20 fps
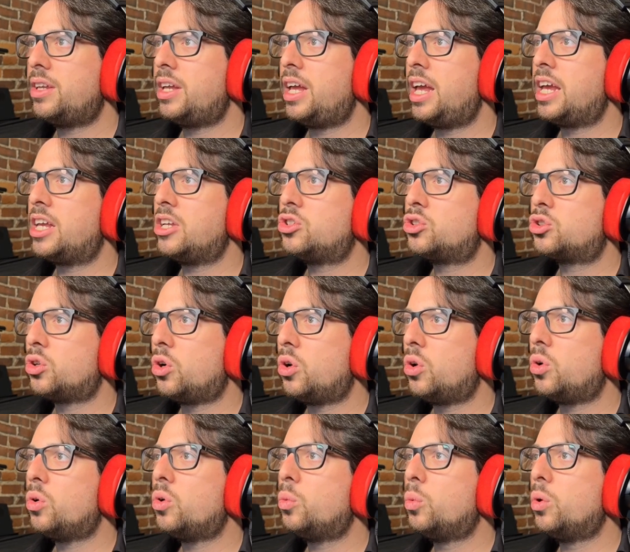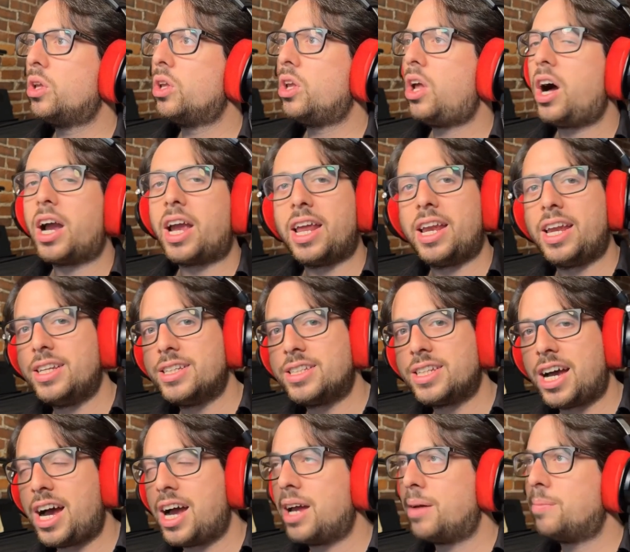and Control will lock it in
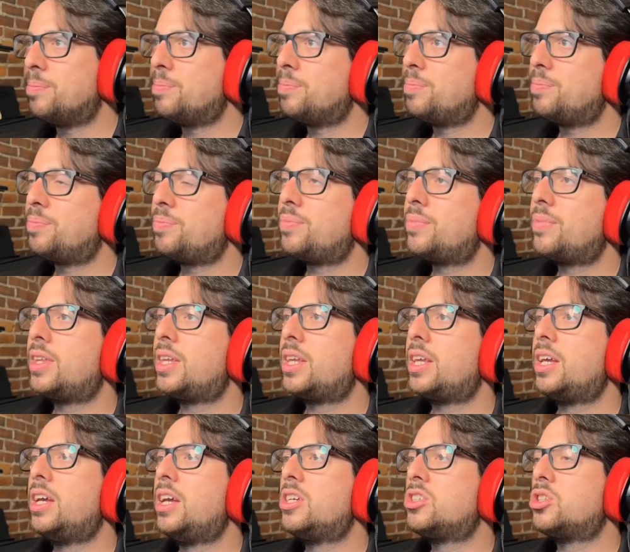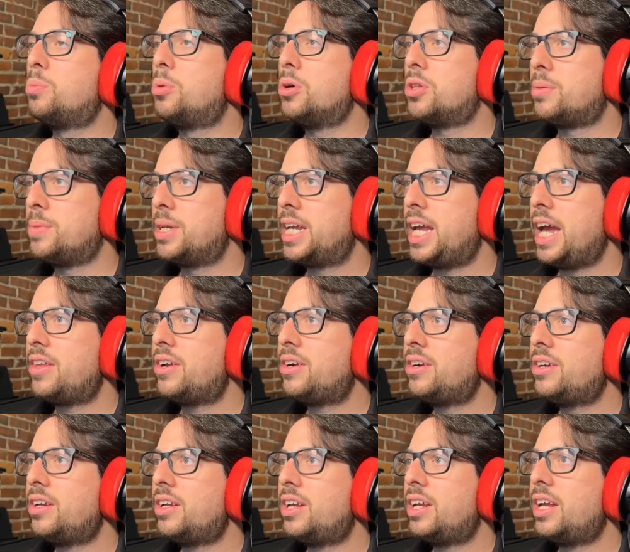time. So put them
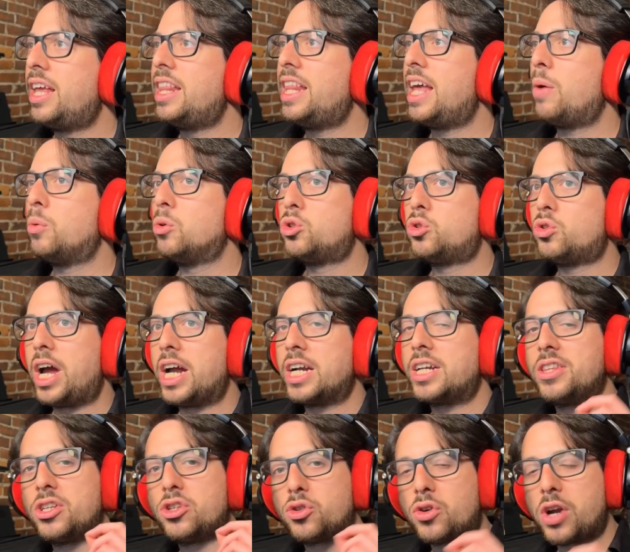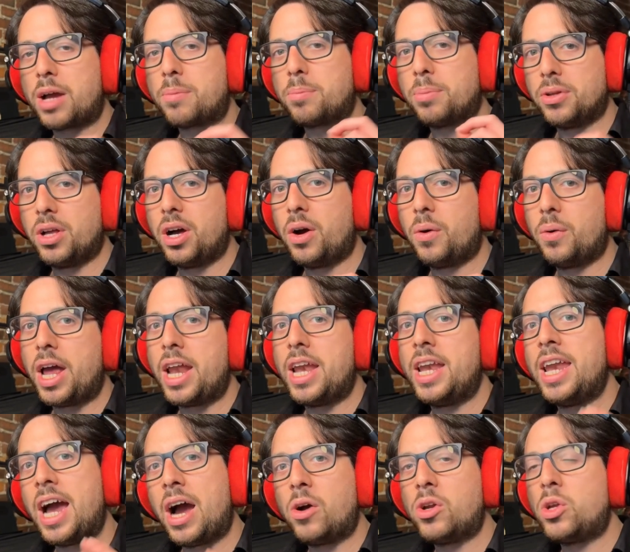together, and that will drag to the track below, and
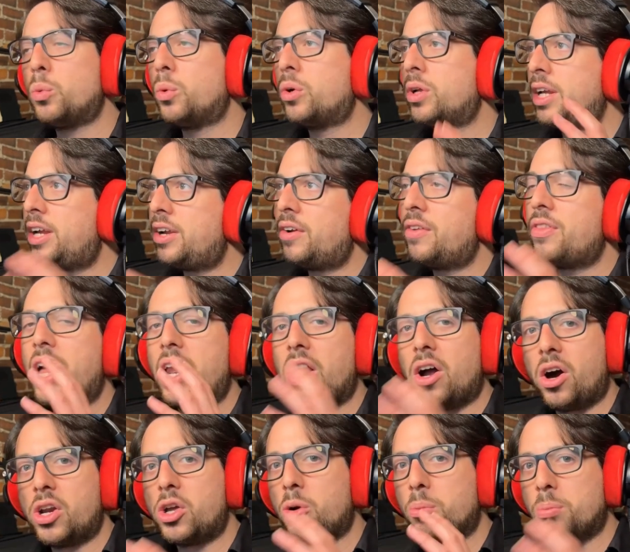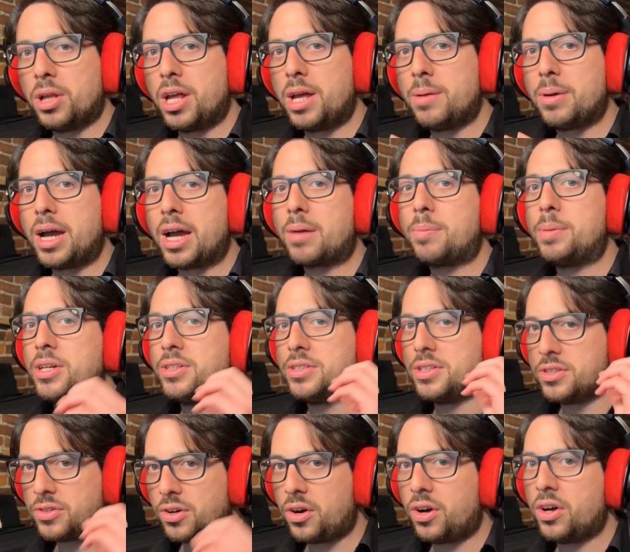now you will hear that audio playback because
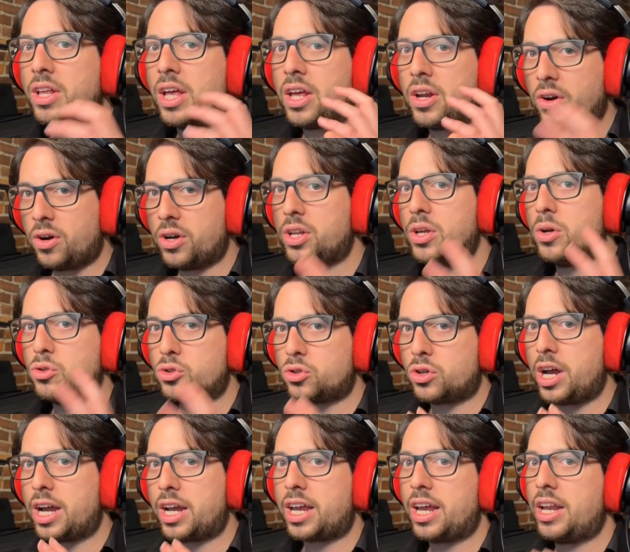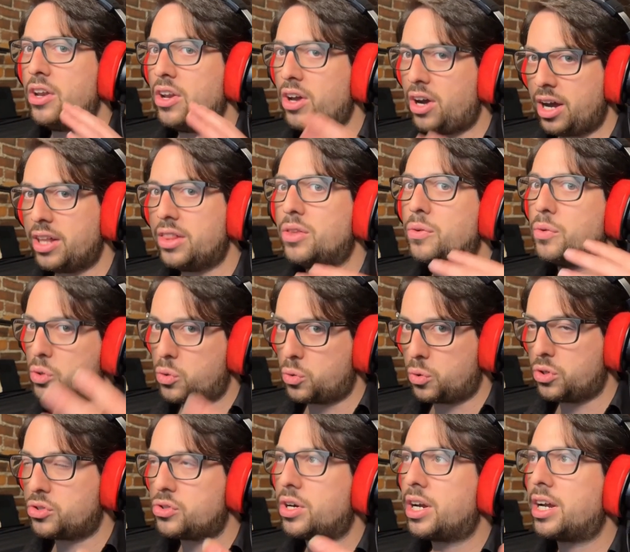it's on that audio track and not the
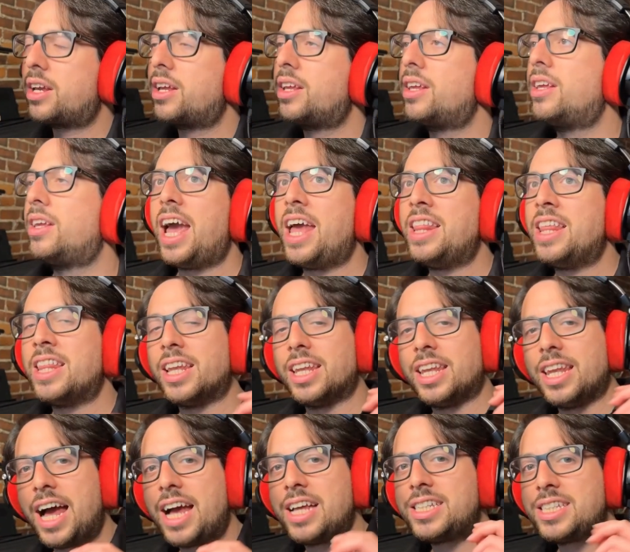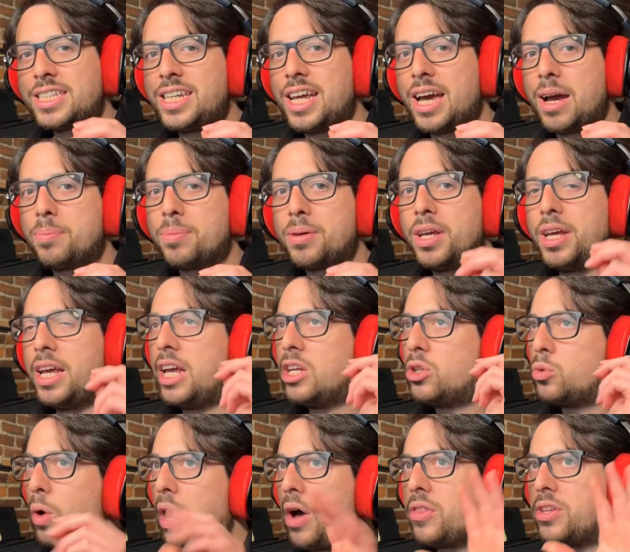record track. And then the last step is,
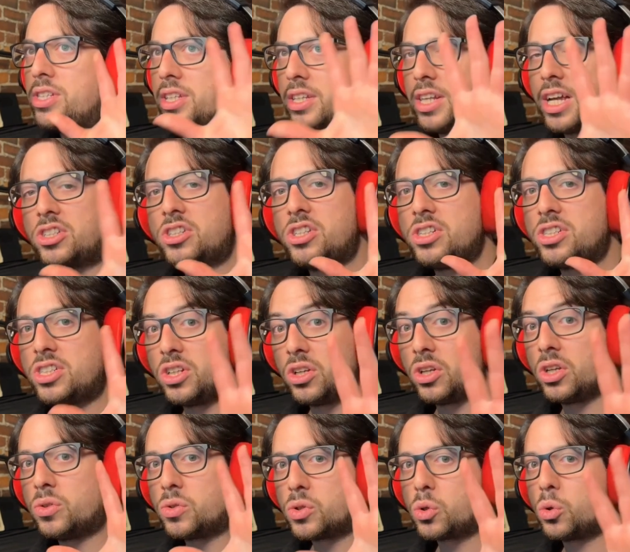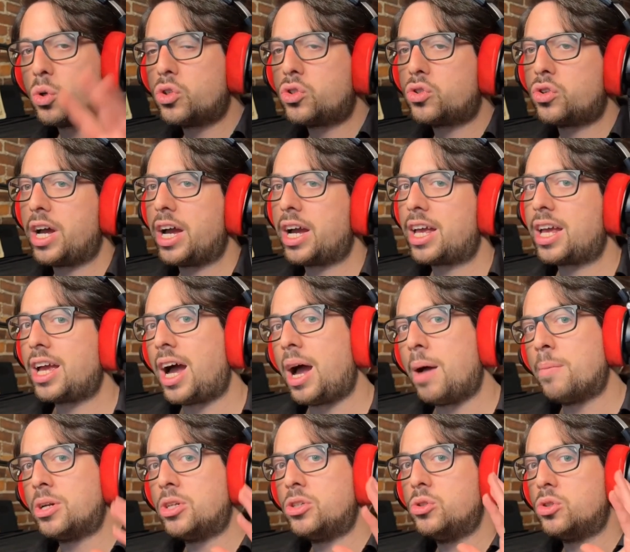while the selection is still on the record track, I'm
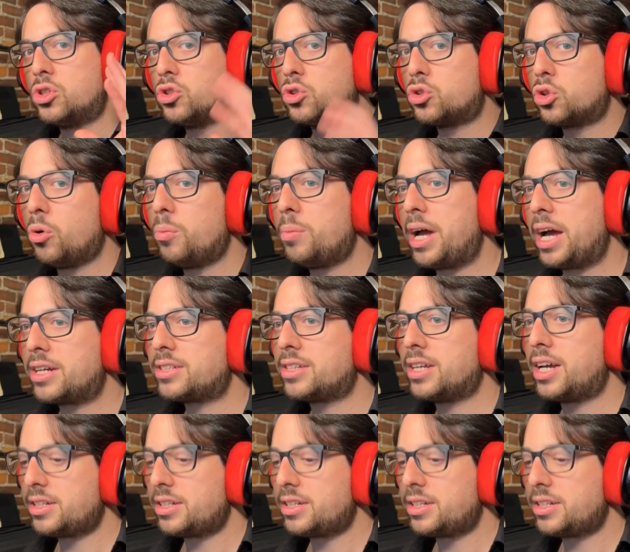going to do Control /